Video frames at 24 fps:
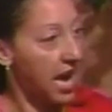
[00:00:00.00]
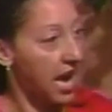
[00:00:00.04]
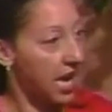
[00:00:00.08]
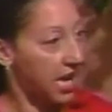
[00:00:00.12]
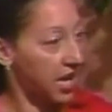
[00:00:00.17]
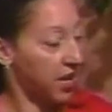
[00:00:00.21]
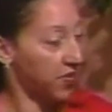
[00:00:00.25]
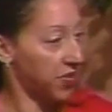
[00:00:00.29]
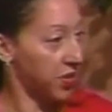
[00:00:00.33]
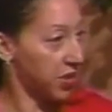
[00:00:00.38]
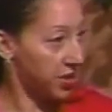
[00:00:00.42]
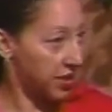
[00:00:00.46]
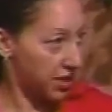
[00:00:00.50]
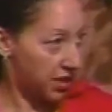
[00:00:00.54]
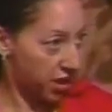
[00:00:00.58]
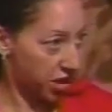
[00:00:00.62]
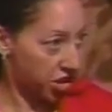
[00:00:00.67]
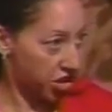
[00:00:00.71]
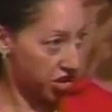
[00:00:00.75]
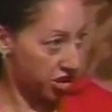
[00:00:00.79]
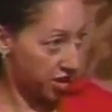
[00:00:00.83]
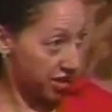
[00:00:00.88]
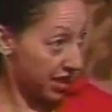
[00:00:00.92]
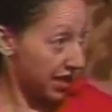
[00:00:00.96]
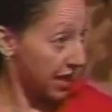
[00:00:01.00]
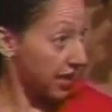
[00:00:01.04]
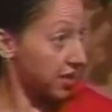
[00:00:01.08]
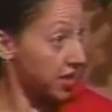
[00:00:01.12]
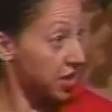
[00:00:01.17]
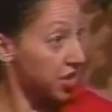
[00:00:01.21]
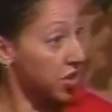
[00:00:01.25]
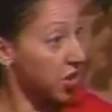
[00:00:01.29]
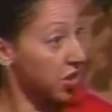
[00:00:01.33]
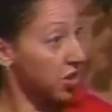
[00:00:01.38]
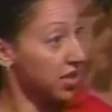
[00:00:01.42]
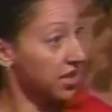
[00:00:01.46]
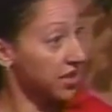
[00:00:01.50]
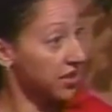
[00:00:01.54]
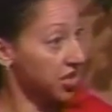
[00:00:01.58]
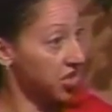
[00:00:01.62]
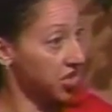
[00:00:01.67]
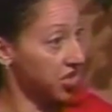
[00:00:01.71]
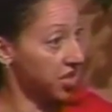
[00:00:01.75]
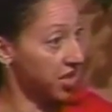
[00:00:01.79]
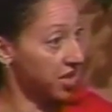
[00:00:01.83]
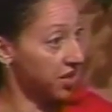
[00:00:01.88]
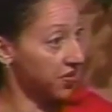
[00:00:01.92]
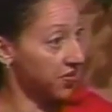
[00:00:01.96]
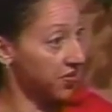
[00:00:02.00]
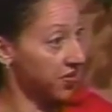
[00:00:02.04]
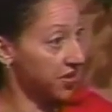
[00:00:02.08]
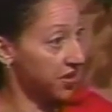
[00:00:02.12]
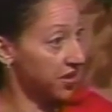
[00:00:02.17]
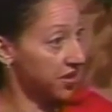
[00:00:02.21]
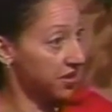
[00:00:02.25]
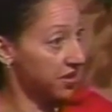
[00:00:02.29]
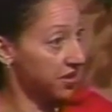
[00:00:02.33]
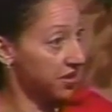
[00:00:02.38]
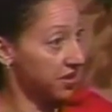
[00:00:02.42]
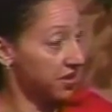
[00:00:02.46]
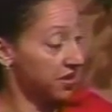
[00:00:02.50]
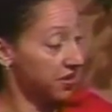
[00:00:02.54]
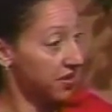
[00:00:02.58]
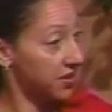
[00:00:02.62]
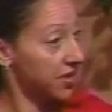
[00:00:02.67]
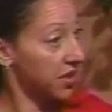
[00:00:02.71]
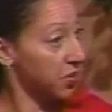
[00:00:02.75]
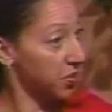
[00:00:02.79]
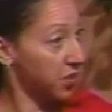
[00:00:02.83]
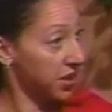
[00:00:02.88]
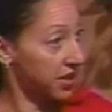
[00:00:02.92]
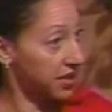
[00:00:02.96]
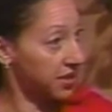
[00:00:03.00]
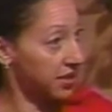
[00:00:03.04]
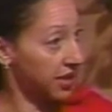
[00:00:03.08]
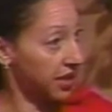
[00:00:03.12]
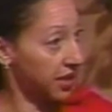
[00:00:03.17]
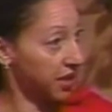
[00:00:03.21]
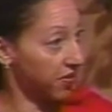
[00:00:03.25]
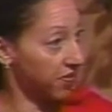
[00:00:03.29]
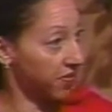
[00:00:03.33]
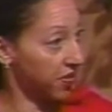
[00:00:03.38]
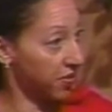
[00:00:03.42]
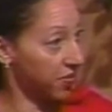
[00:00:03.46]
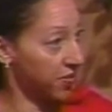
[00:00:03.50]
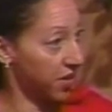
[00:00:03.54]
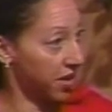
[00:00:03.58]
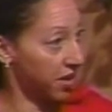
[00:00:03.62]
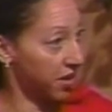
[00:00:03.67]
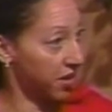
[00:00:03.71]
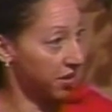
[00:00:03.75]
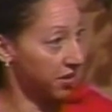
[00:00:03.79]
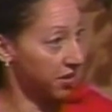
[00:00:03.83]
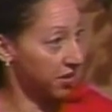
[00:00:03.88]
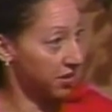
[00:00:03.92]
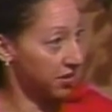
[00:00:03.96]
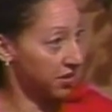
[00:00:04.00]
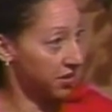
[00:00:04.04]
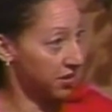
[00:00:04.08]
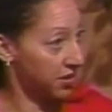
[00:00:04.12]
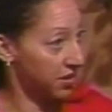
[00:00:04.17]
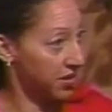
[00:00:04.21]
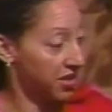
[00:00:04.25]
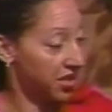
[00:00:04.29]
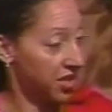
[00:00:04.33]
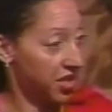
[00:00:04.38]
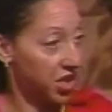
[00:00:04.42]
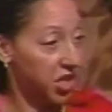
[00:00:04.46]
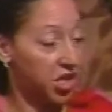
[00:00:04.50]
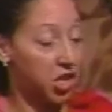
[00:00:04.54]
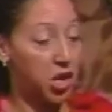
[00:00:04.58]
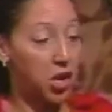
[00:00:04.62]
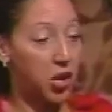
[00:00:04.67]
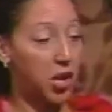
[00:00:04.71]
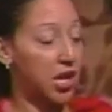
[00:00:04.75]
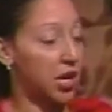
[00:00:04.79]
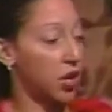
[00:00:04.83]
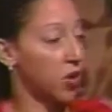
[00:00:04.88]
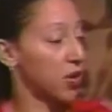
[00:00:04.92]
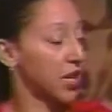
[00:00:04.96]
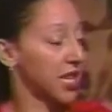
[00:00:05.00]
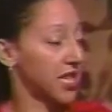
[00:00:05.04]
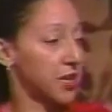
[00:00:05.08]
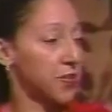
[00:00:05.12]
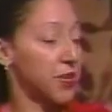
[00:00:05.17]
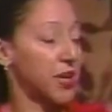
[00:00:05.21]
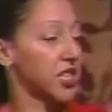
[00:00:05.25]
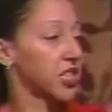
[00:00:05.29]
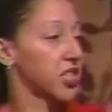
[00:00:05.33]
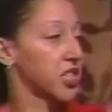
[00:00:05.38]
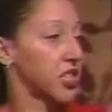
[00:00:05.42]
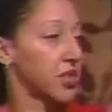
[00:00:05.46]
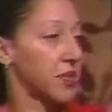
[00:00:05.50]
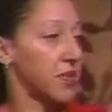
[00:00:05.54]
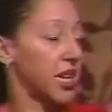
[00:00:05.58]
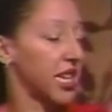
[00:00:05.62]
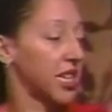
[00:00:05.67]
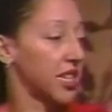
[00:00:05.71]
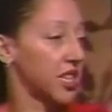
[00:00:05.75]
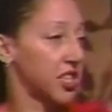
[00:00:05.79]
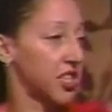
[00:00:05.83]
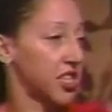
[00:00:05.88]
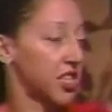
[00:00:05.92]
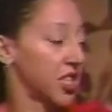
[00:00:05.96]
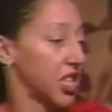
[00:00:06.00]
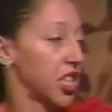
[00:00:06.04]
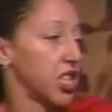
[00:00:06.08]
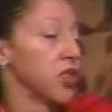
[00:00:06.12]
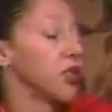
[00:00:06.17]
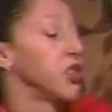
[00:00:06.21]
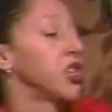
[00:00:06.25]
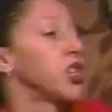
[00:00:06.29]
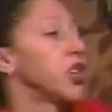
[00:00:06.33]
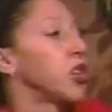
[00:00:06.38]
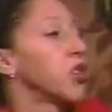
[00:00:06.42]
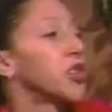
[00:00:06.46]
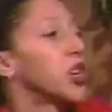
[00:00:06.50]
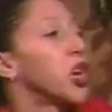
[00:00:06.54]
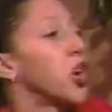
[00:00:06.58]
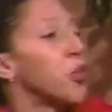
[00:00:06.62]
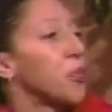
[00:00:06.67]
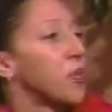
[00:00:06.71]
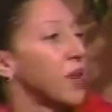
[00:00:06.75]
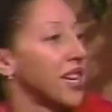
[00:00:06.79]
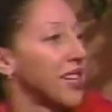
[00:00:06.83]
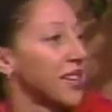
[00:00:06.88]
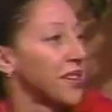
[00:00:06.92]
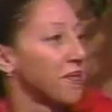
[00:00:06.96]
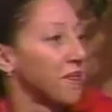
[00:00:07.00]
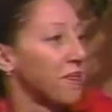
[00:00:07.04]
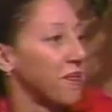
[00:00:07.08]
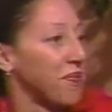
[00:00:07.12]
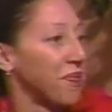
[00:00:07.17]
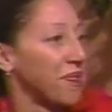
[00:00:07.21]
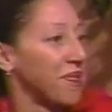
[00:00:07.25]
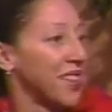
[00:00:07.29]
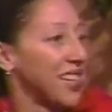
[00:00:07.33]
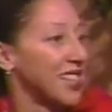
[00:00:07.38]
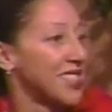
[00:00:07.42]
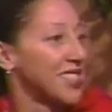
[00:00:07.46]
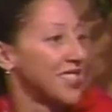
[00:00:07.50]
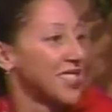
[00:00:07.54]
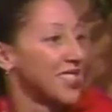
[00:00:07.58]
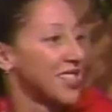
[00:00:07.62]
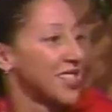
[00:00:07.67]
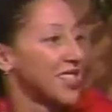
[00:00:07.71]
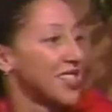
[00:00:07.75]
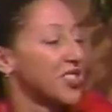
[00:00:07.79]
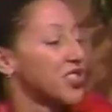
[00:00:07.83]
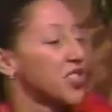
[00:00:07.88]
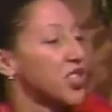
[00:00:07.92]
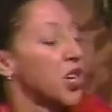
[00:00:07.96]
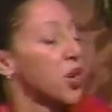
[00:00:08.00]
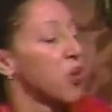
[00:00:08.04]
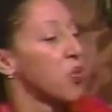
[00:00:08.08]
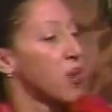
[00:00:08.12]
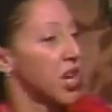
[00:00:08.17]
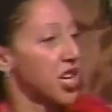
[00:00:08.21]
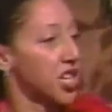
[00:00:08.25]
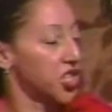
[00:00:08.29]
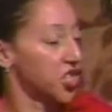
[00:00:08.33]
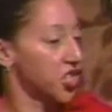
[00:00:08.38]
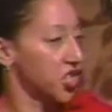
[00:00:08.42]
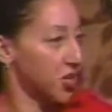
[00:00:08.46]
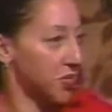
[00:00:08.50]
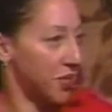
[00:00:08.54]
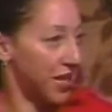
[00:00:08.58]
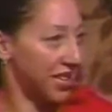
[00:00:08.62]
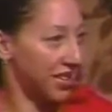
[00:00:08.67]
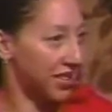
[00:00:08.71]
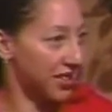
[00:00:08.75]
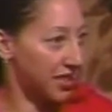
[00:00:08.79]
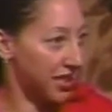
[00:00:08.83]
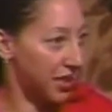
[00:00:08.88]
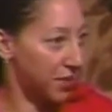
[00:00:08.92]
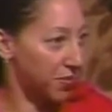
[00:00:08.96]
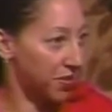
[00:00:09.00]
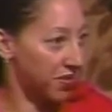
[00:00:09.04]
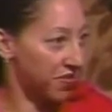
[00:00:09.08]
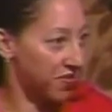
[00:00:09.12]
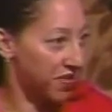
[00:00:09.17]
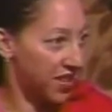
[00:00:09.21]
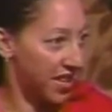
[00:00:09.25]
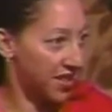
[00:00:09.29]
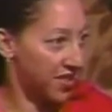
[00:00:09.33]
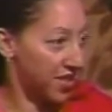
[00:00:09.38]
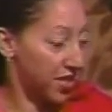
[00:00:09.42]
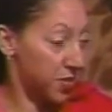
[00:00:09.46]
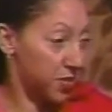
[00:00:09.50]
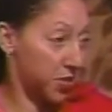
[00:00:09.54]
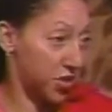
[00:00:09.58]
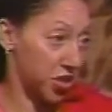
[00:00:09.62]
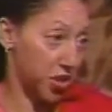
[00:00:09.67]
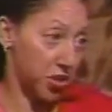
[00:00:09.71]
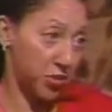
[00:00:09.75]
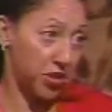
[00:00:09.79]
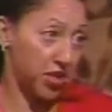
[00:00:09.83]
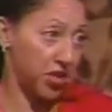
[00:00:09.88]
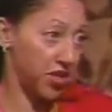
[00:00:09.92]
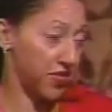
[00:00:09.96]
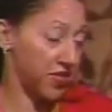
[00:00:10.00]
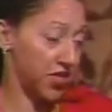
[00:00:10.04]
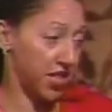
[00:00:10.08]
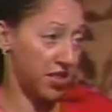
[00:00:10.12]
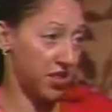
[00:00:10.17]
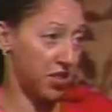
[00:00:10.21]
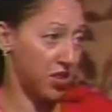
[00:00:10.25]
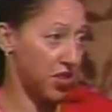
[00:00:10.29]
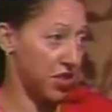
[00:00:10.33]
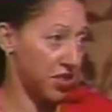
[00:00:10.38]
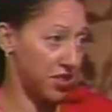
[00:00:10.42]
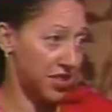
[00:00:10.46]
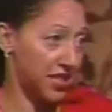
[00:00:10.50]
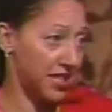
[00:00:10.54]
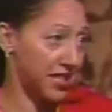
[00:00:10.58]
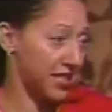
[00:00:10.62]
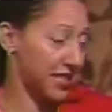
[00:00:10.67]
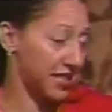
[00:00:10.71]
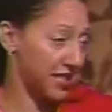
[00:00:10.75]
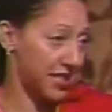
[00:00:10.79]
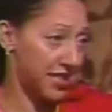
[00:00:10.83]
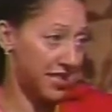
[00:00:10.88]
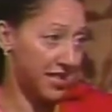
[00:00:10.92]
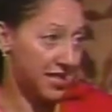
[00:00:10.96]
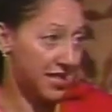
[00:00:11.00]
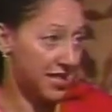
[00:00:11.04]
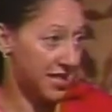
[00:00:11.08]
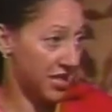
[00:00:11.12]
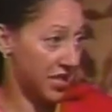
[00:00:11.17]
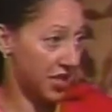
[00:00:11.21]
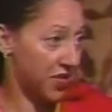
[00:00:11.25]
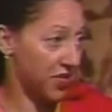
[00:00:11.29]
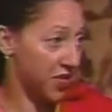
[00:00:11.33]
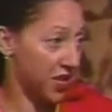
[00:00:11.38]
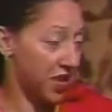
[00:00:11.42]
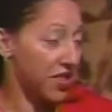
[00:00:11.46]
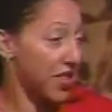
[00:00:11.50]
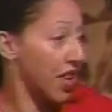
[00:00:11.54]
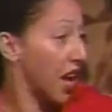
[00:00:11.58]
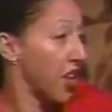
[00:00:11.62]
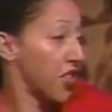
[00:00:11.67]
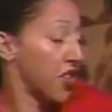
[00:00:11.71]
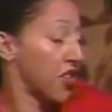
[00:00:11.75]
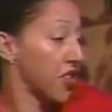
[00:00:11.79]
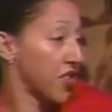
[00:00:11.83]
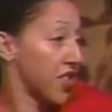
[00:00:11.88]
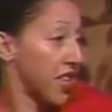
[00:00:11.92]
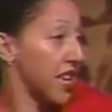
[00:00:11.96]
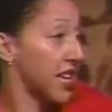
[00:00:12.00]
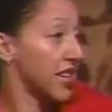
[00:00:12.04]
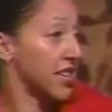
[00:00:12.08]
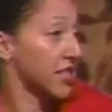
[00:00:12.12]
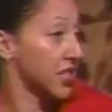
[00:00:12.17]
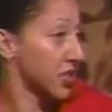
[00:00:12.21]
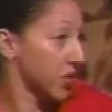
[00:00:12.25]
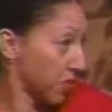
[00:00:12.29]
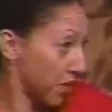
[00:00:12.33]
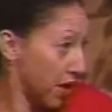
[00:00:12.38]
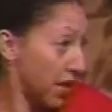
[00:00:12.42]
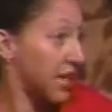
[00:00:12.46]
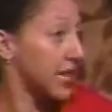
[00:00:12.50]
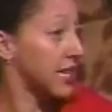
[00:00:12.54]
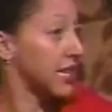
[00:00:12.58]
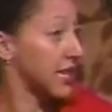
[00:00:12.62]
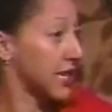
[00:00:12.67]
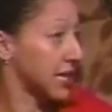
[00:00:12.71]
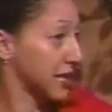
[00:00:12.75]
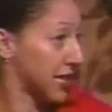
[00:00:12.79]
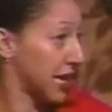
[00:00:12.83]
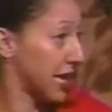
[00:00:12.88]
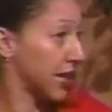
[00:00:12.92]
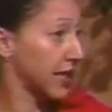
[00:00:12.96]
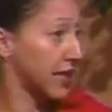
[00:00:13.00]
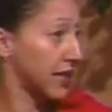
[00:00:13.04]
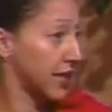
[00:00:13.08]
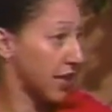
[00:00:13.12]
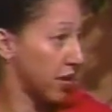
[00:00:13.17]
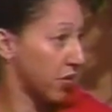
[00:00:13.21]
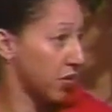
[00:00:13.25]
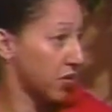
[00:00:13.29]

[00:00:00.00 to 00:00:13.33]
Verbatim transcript: And if you see things starting to shift, then we can take it from there. Mm-hmm. You know, I don't expect you to make, you know, you don't know me. Right. So yeah. why should you make a leap of faith, especially when you've done all these other different things other work. things? Right. Exactly.